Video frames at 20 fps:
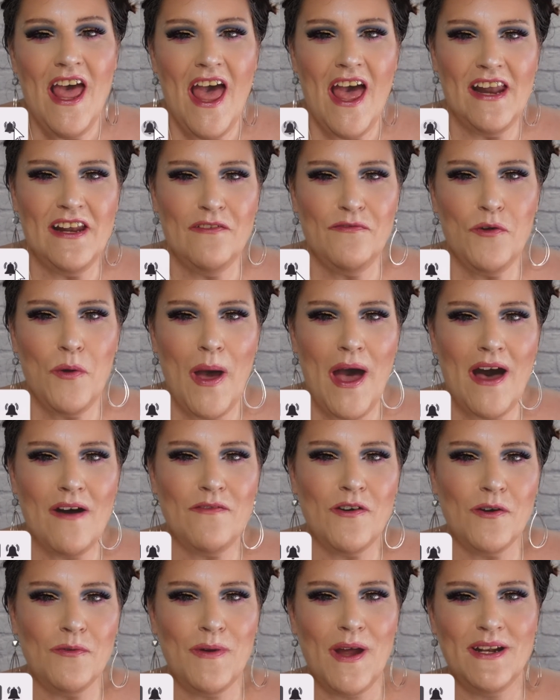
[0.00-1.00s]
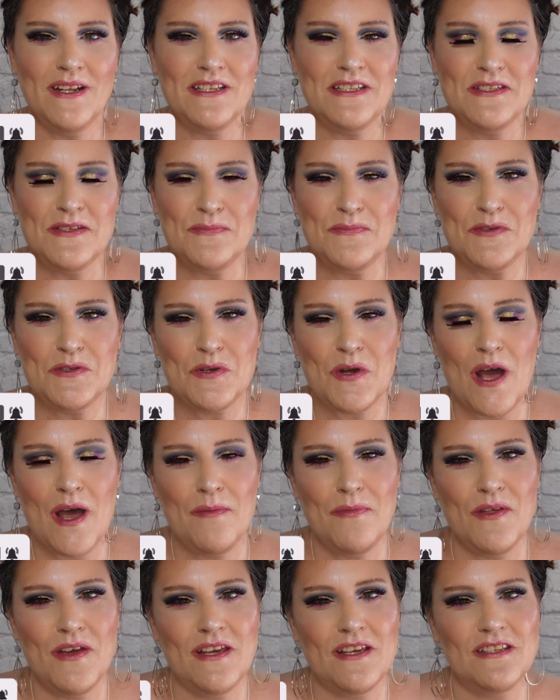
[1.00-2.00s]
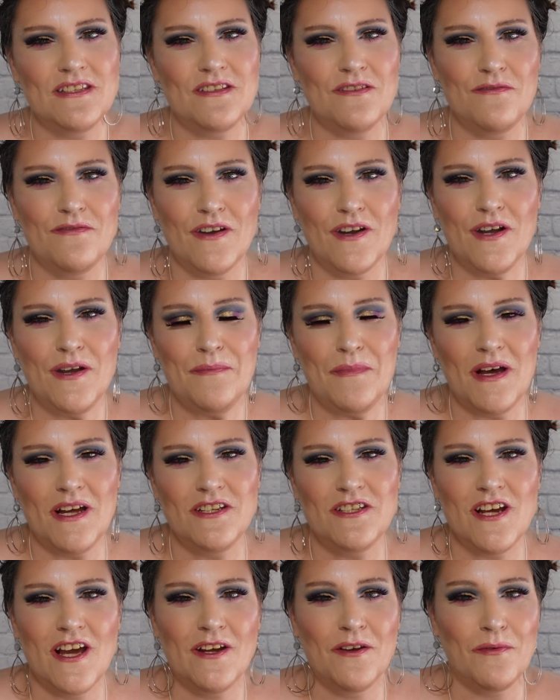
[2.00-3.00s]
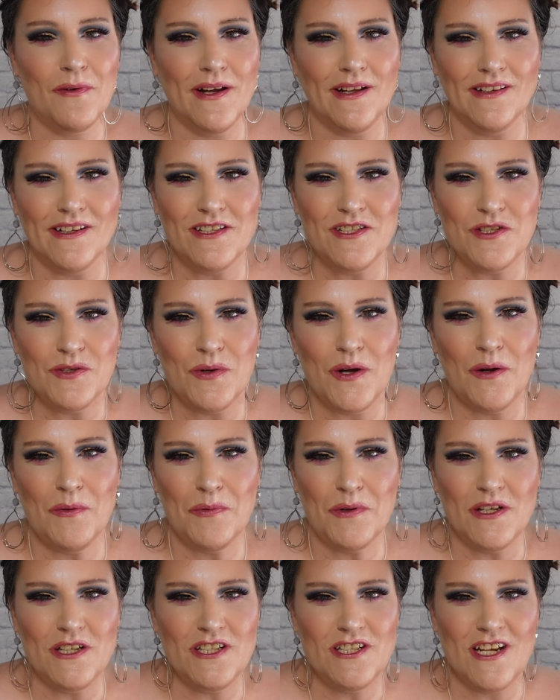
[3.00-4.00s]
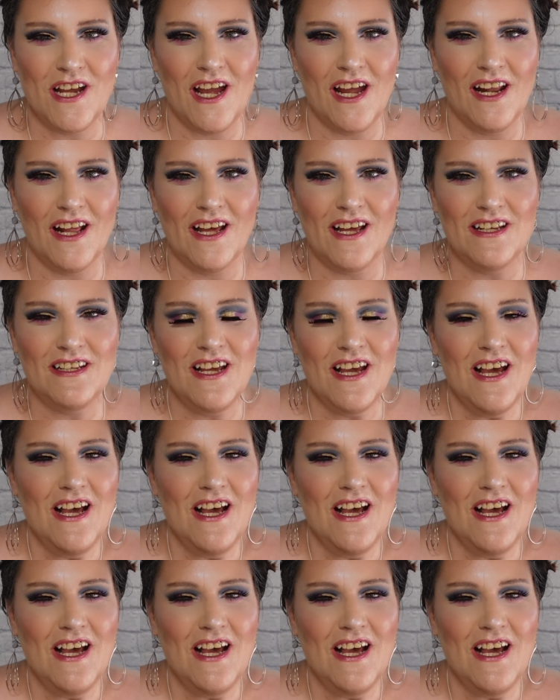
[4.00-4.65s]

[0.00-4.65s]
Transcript: And if you have already subscribed, thank you so very much. I greatly do appreciate it.